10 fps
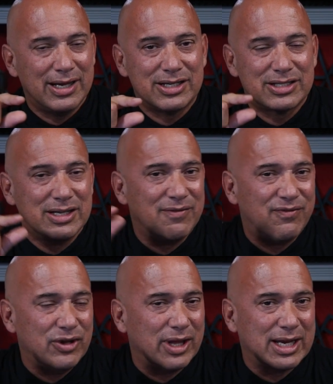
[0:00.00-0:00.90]
it just didn't
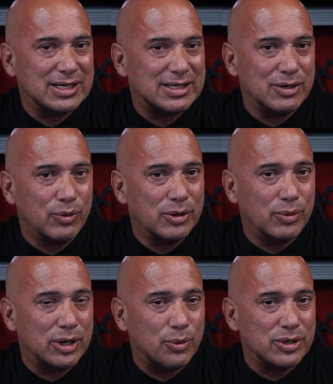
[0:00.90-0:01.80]
feel like it did when
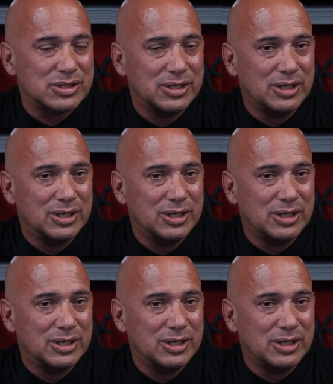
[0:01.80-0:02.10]
it was,